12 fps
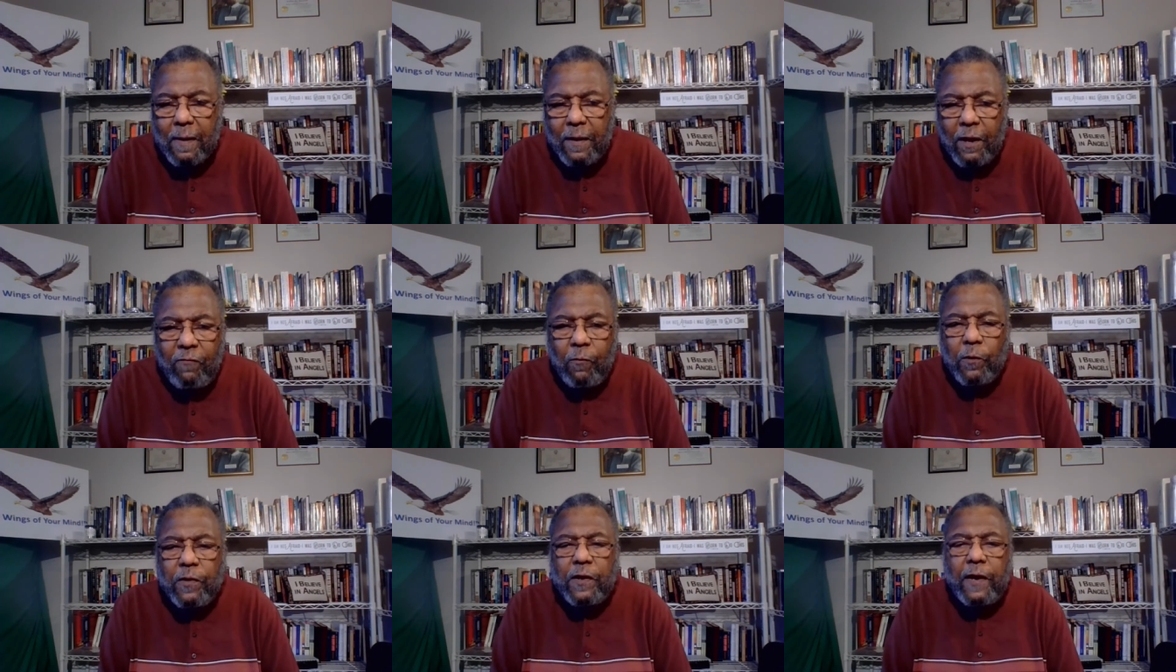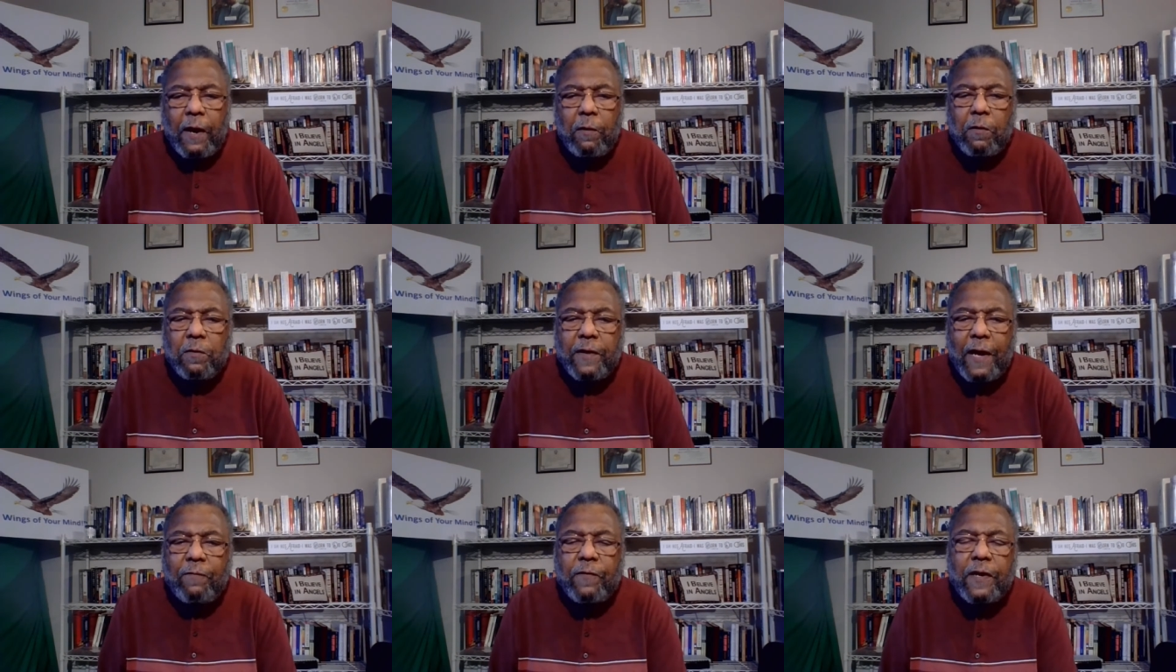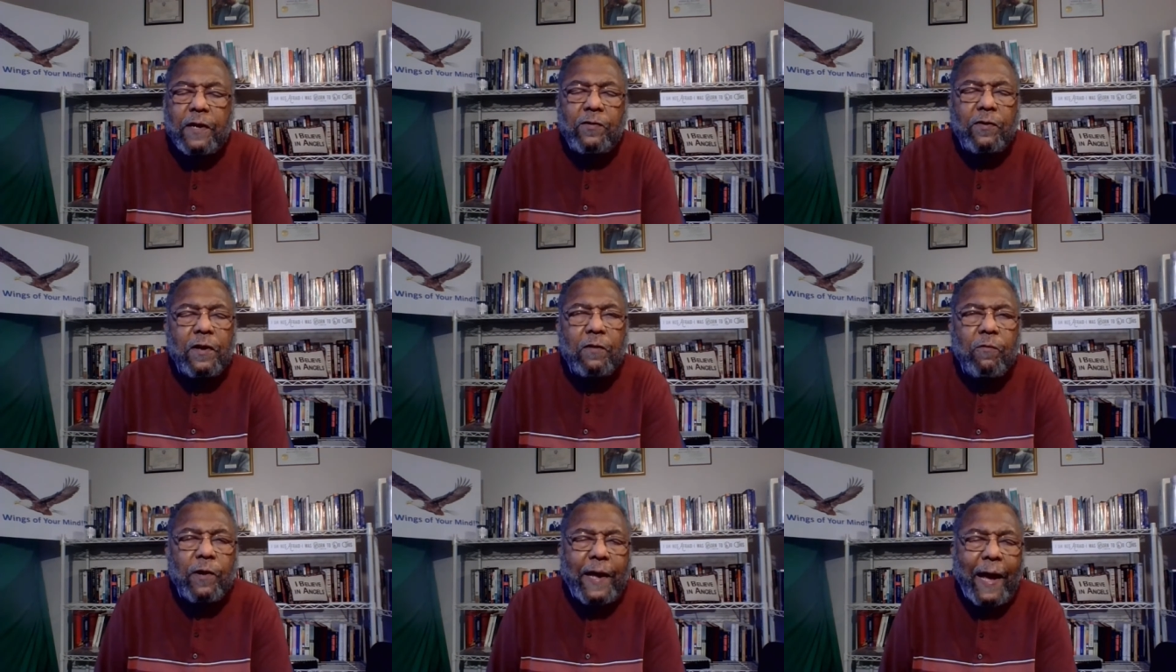Therefore, the narrow definition
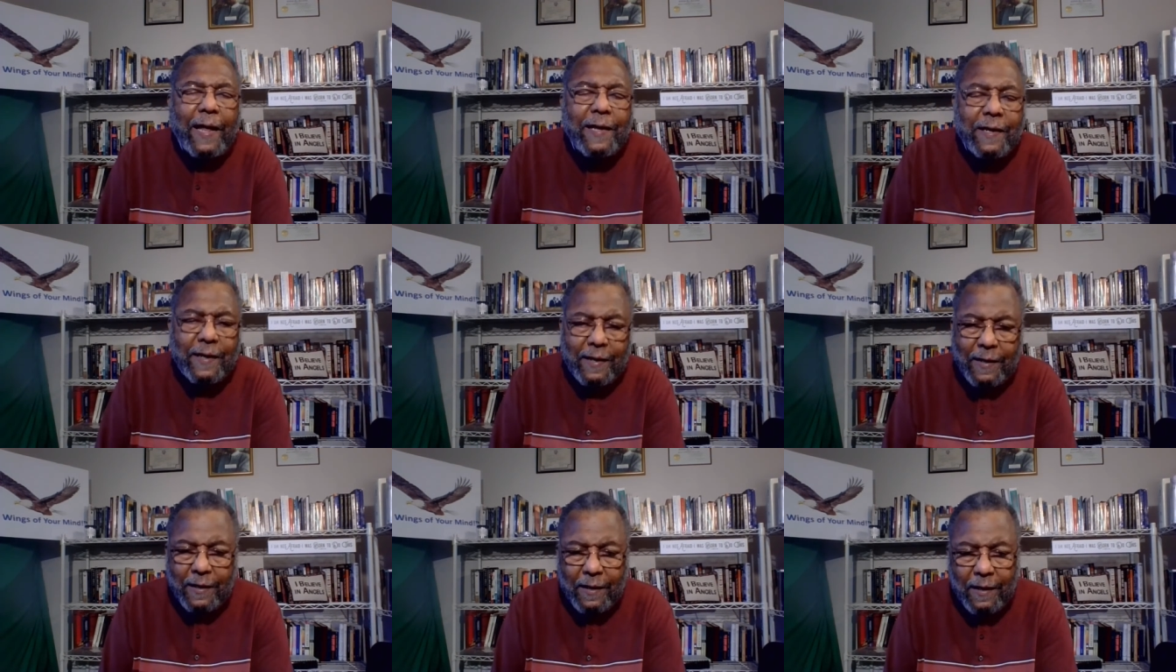of reality